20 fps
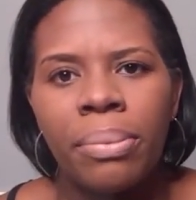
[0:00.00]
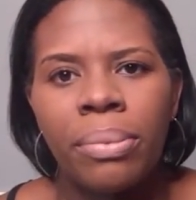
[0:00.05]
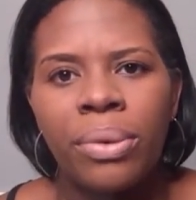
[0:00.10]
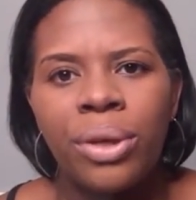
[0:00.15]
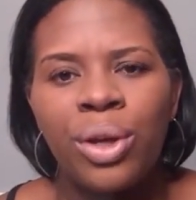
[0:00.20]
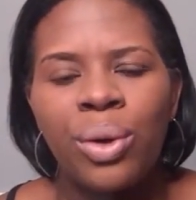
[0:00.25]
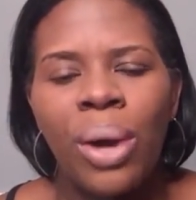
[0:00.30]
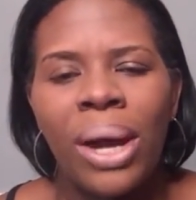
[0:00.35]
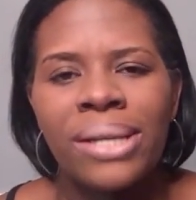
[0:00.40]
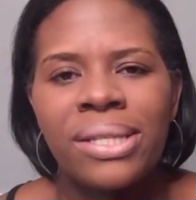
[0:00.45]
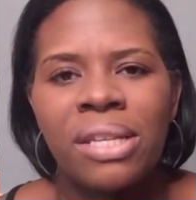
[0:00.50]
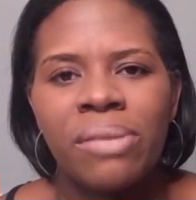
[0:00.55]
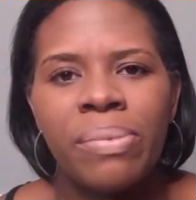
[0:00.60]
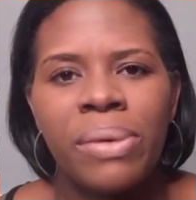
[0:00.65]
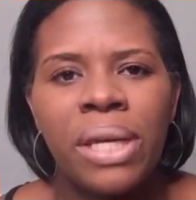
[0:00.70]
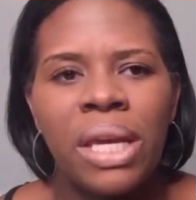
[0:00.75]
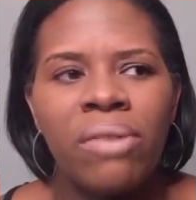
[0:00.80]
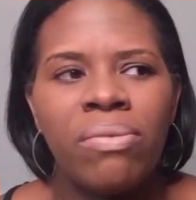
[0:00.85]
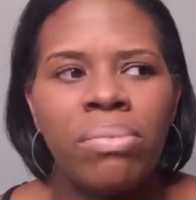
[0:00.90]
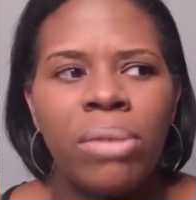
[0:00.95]
You guys have
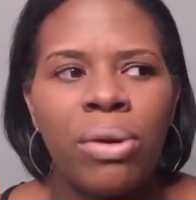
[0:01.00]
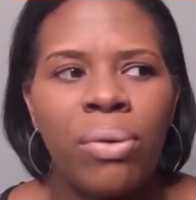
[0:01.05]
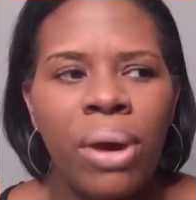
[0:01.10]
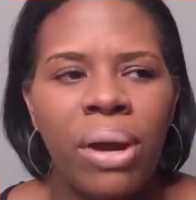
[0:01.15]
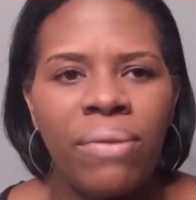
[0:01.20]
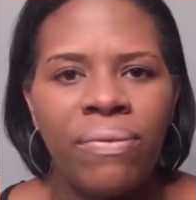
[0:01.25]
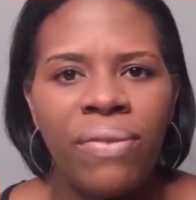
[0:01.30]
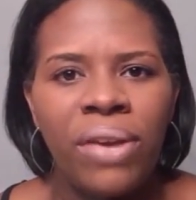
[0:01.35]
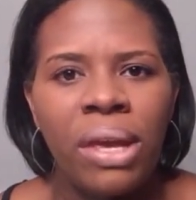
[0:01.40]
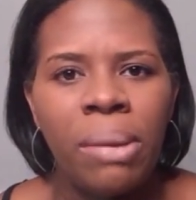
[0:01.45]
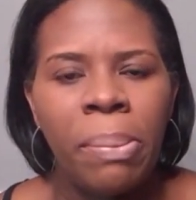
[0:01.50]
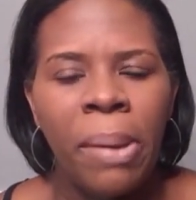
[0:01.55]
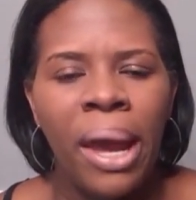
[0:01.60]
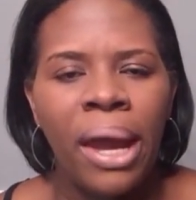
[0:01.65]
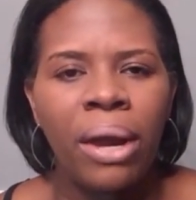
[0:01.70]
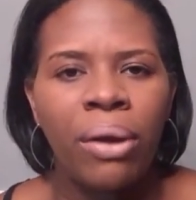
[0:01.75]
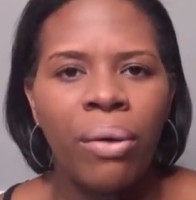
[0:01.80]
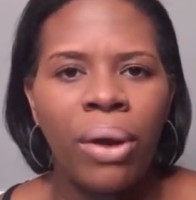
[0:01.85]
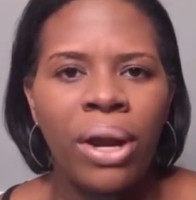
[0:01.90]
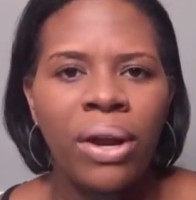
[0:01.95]
been giving me great
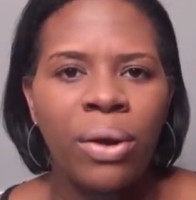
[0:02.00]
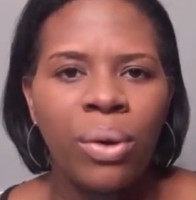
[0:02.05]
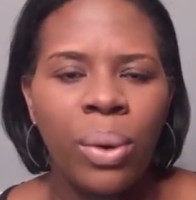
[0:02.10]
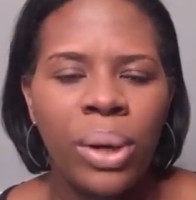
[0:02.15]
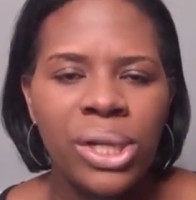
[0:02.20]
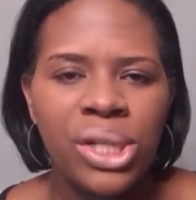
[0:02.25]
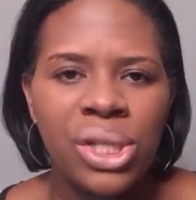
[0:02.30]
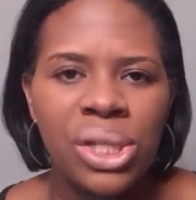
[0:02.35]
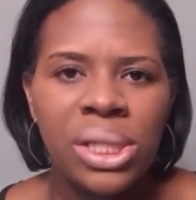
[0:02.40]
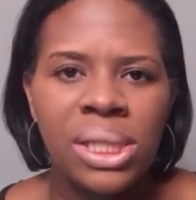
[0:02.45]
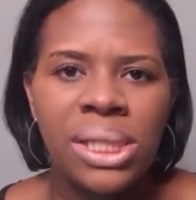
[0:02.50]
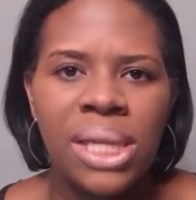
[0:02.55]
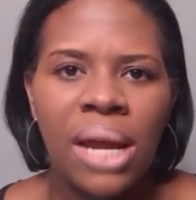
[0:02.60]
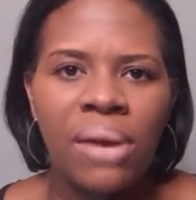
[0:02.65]
feedback, great questions.